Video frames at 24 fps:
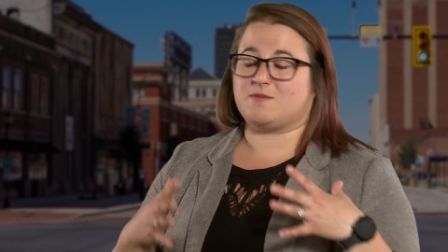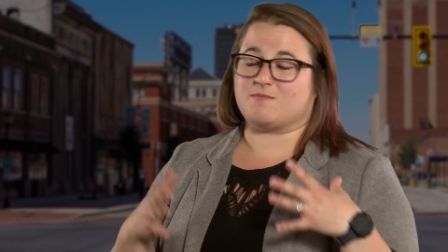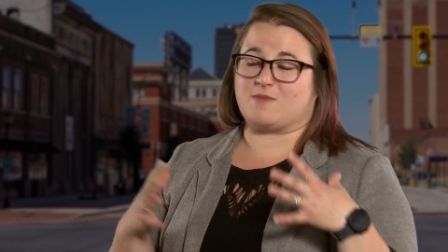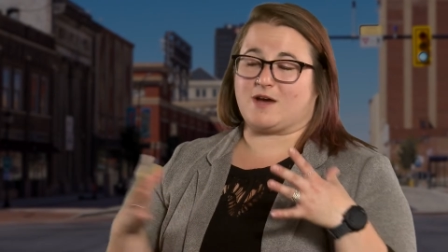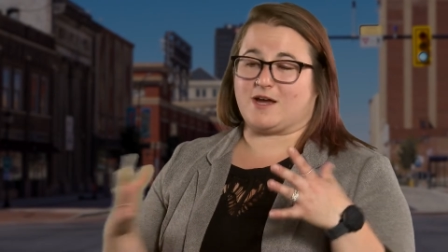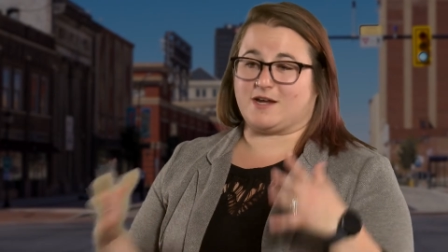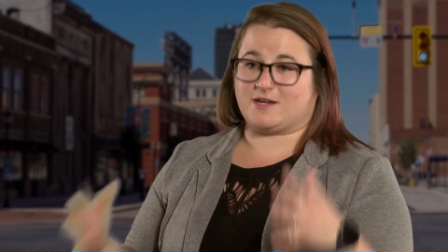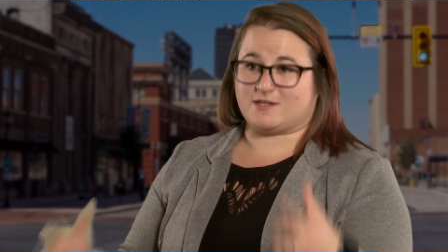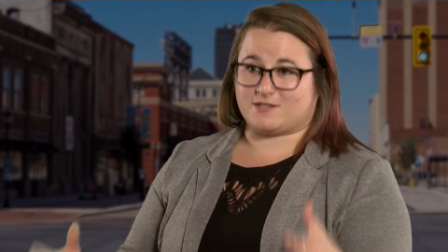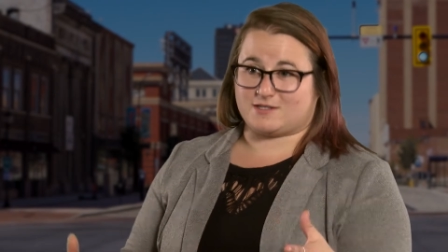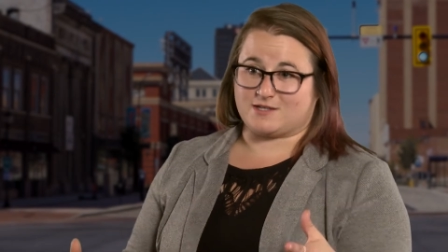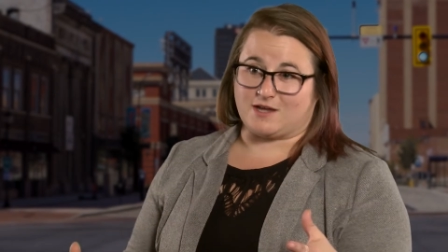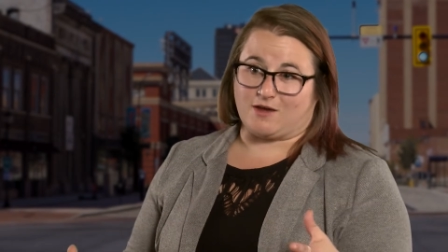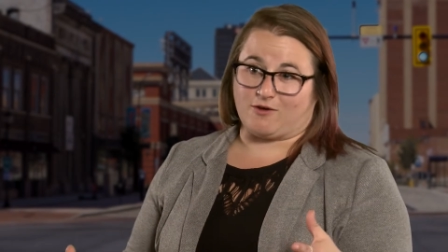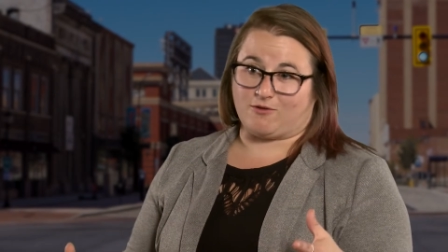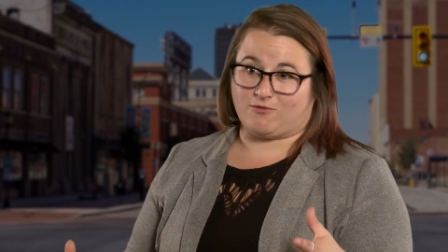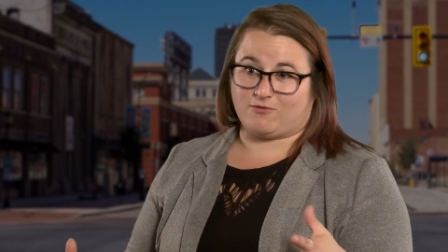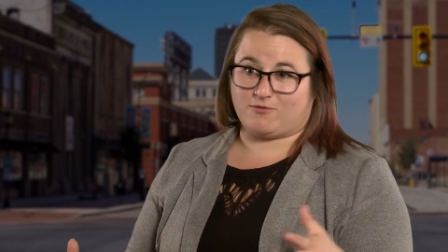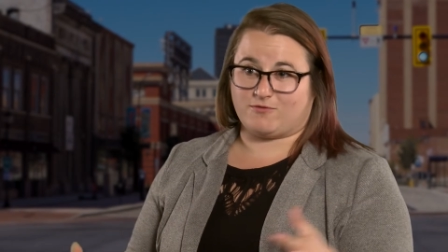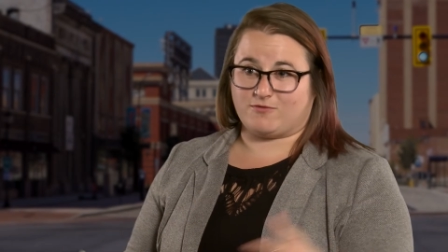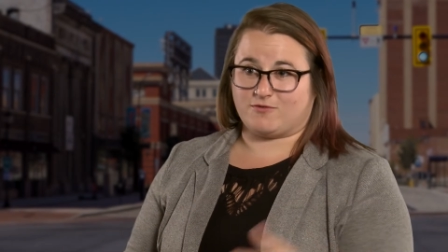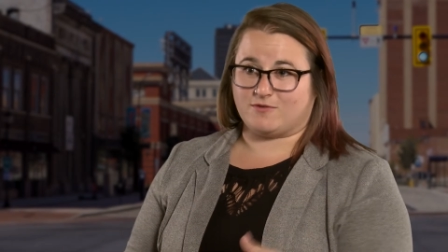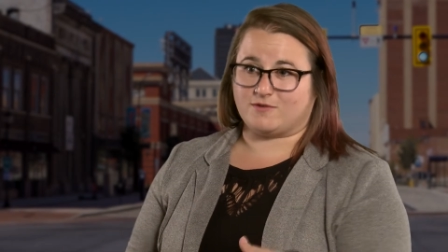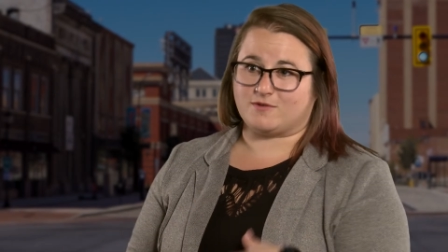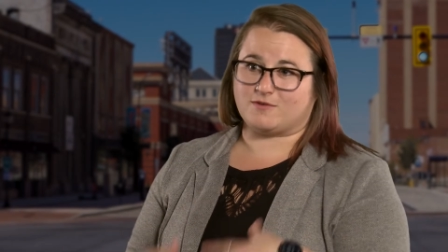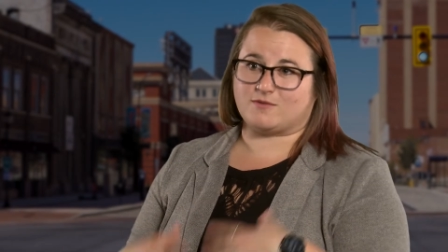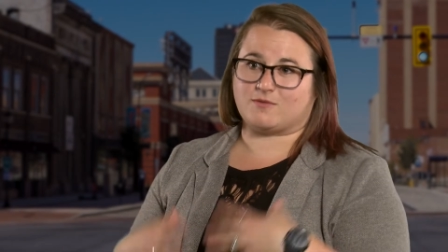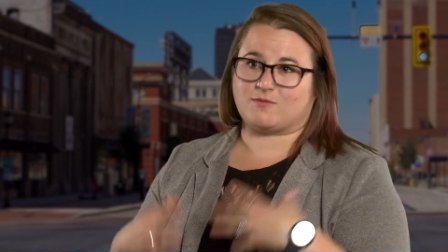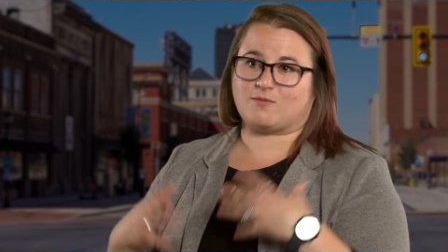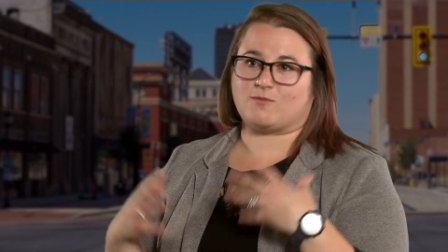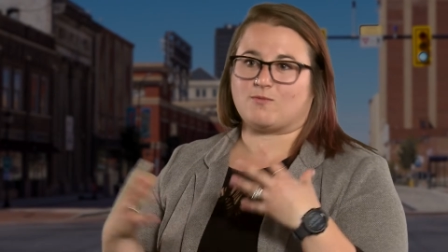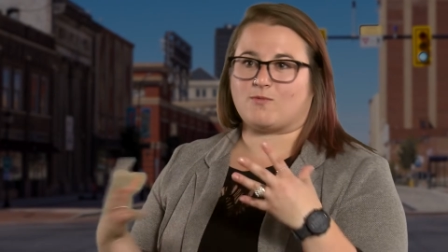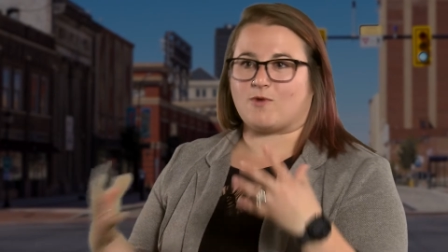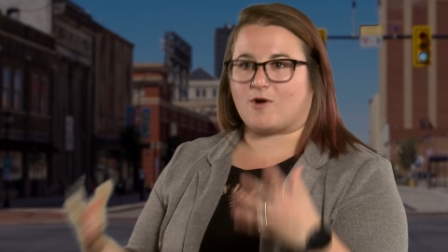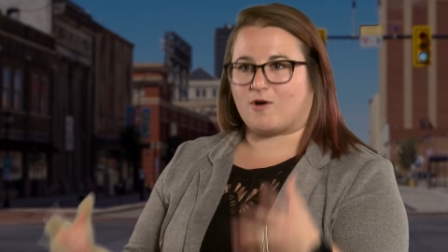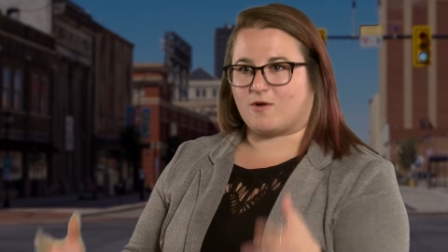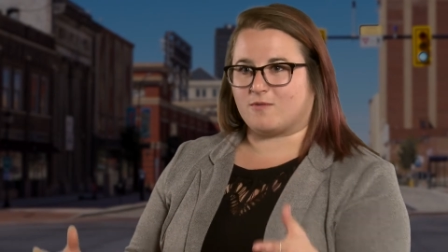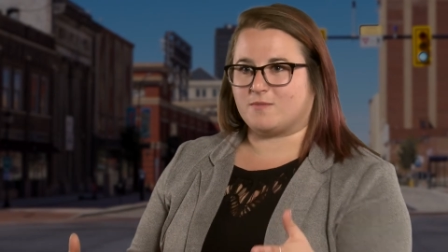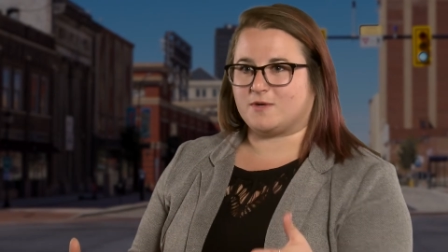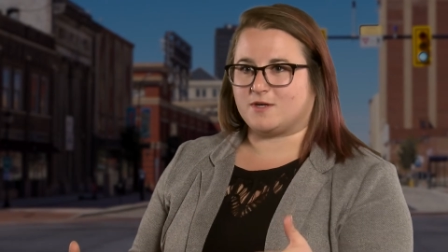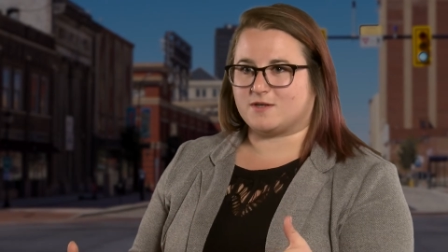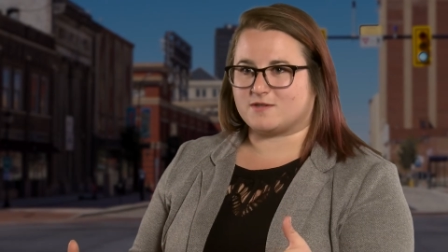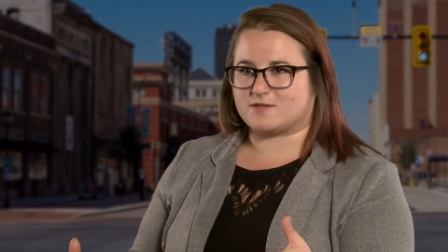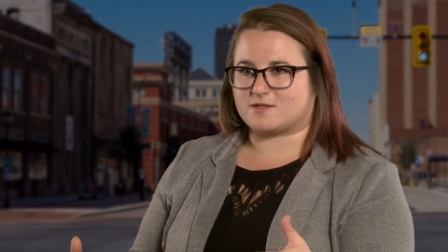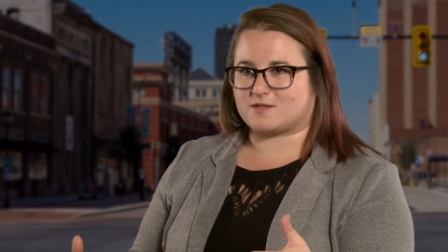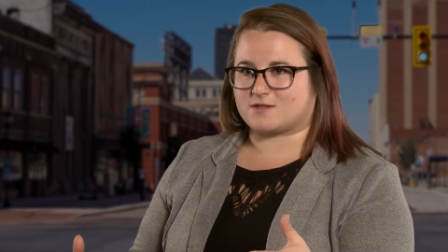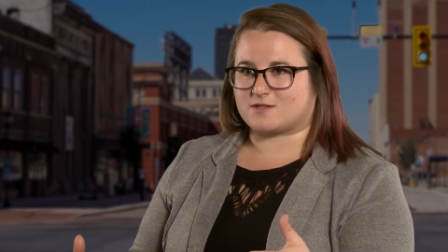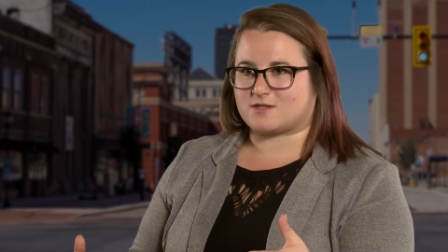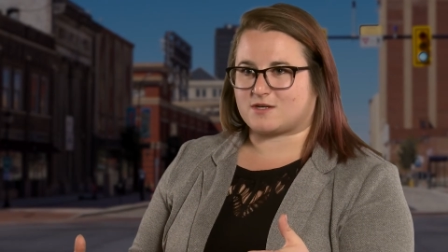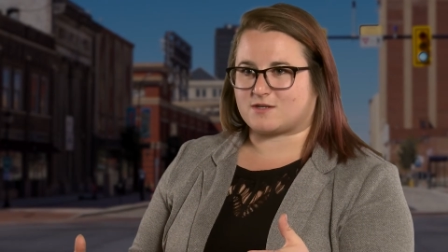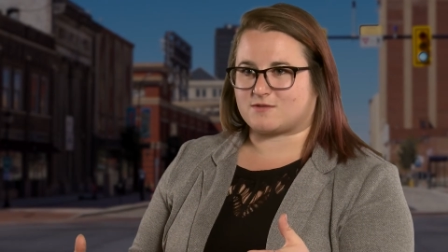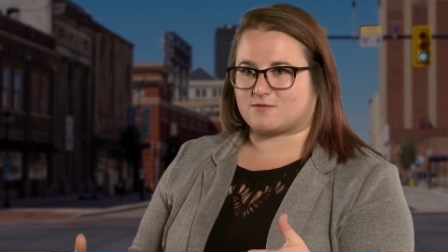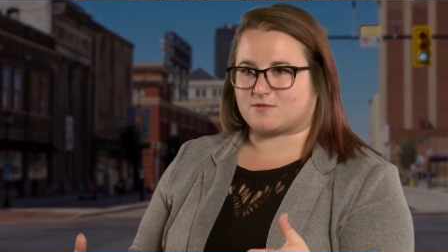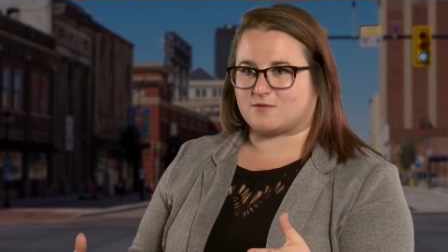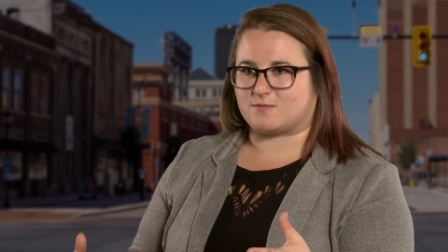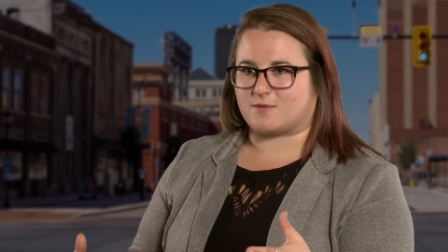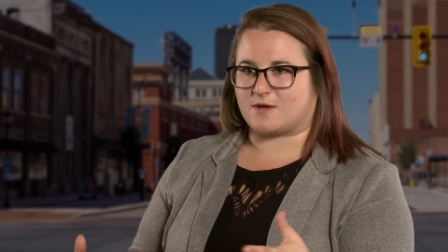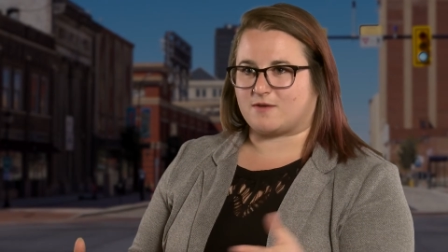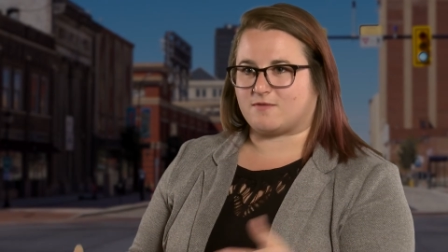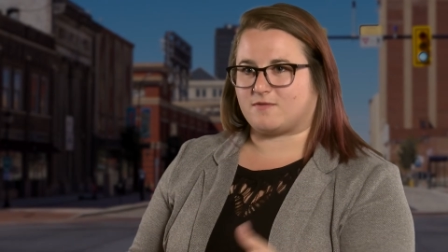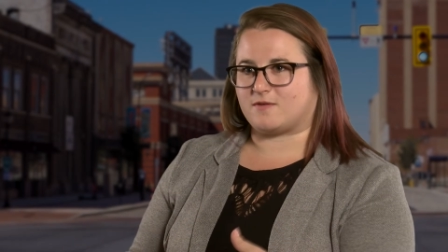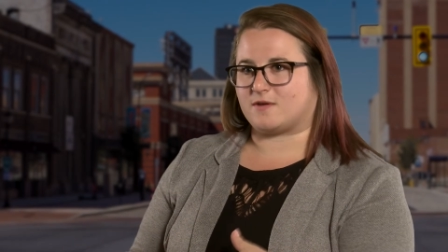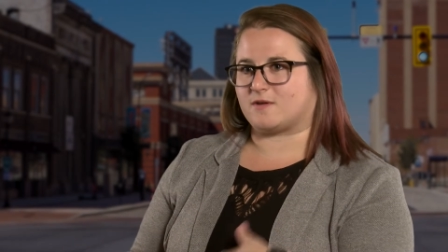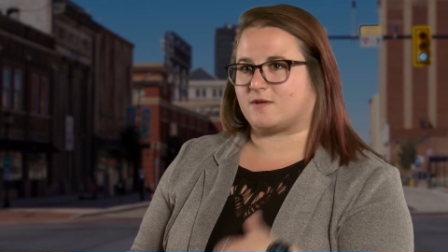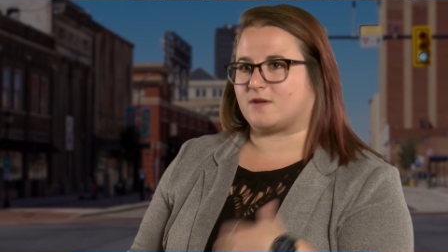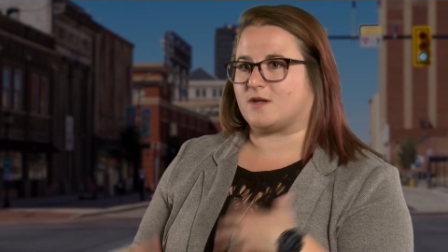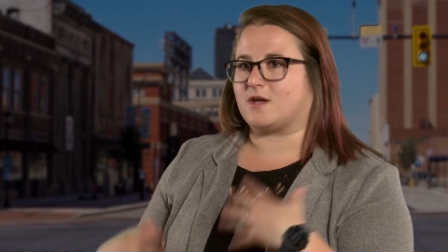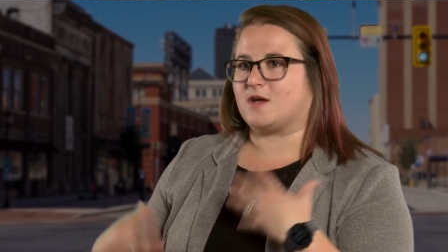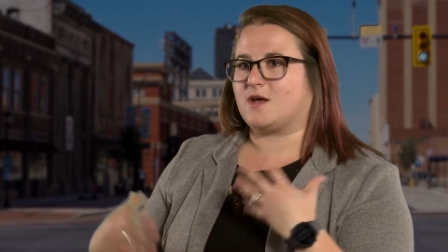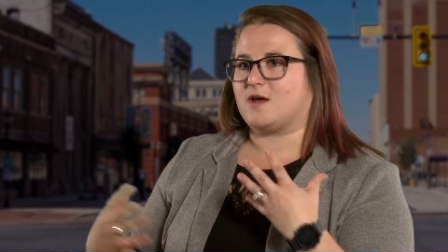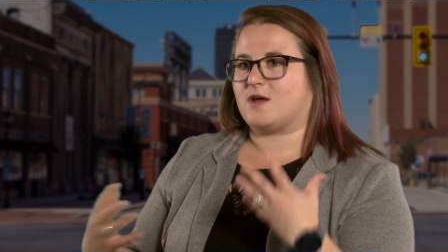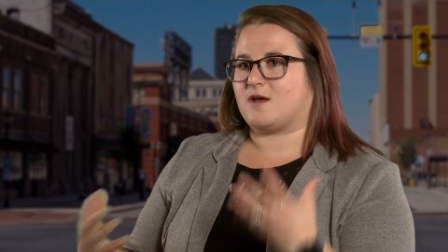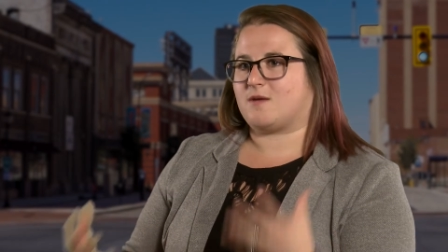myself while being successful in my field